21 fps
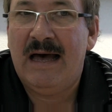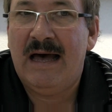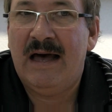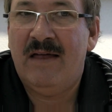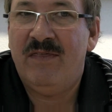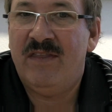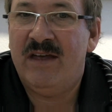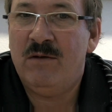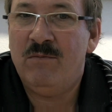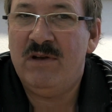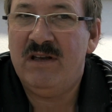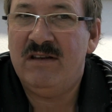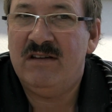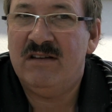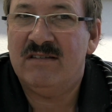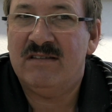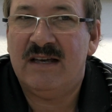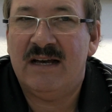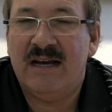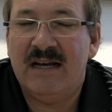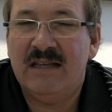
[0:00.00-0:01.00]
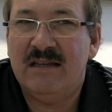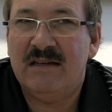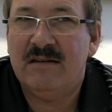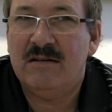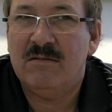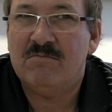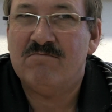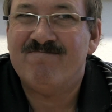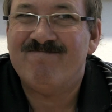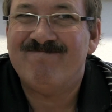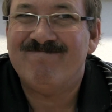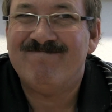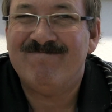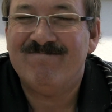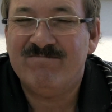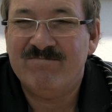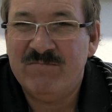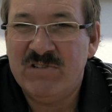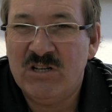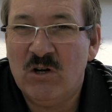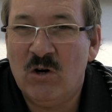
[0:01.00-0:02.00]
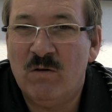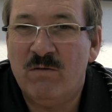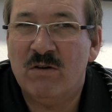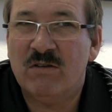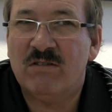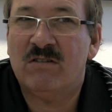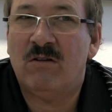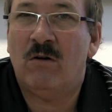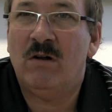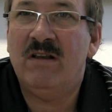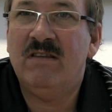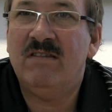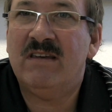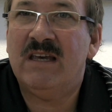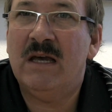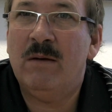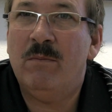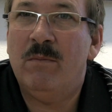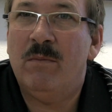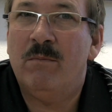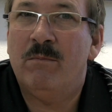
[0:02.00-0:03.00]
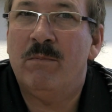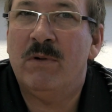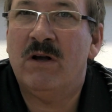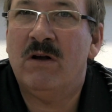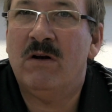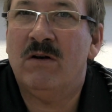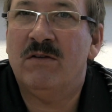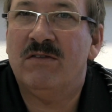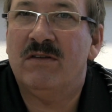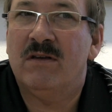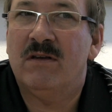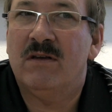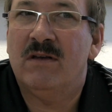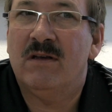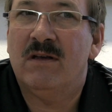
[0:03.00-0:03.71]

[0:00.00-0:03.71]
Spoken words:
And then we decided we go for Solidscape because